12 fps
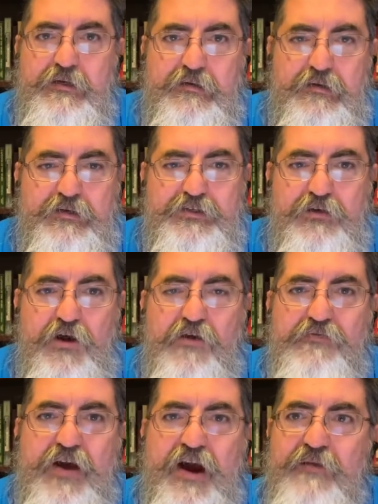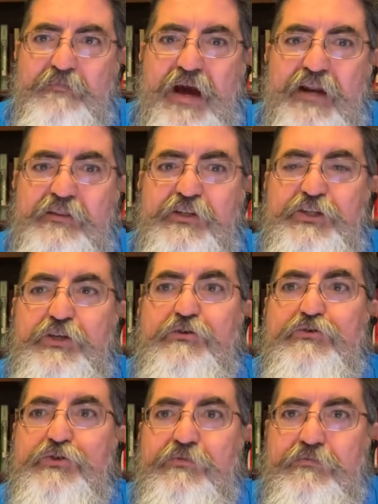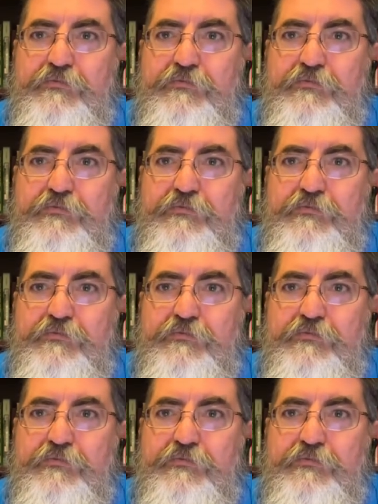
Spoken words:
are so all fired mad at the Jews.